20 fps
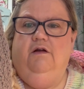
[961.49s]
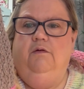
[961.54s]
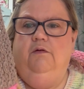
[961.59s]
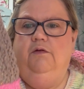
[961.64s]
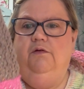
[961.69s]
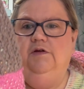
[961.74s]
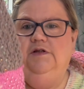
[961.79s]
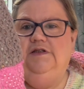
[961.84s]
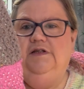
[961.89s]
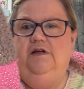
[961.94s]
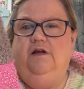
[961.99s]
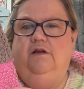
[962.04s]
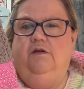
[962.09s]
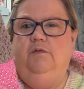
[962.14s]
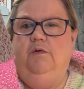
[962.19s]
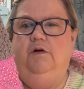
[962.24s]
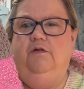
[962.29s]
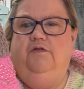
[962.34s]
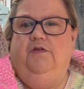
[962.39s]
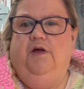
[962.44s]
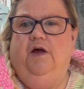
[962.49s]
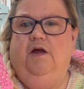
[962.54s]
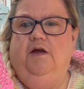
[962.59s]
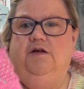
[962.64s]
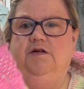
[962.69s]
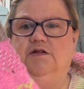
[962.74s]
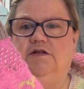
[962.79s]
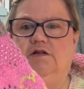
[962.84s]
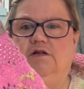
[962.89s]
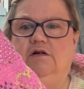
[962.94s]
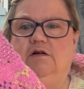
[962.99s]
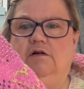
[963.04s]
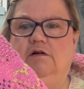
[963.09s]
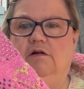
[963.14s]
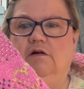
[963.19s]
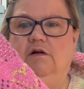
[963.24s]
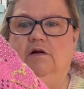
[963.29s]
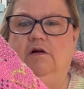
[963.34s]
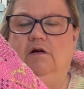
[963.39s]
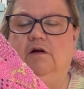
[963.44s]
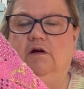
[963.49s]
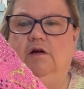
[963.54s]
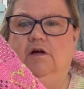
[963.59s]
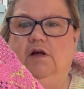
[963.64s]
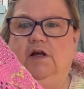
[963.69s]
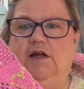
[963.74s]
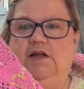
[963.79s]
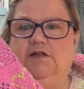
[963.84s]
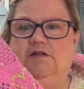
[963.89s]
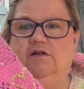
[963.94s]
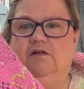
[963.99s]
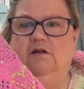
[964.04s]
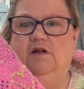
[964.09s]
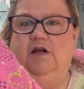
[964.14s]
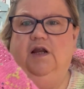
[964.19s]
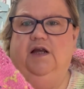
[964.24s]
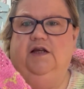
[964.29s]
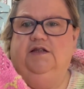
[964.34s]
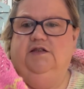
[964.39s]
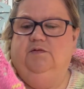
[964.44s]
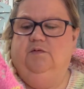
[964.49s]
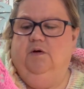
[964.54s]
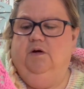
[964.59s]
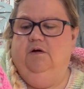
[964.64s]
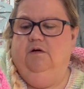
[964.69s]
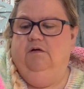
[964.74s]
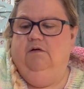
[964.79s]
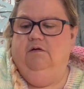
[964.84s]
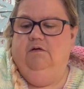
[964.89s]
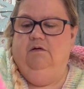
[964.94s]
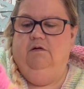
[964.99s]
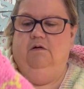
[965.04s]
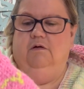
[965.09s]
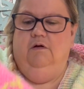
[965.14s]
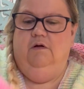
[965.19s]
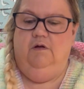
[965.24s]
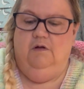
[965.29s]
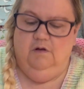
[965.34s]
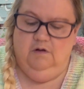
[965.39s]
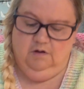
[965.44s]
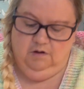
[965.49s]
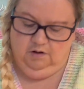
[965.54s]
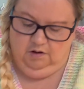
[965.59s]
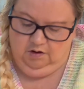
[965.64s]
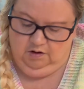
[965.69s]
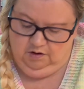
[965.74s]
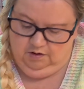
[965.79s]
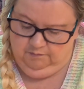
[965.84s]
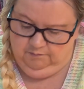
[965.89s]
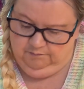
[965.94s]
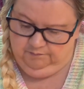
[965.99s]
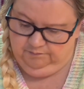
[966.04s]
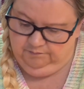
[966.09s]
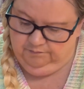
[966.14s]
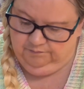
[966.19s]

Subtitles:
whether there's another one of those is on the next one. And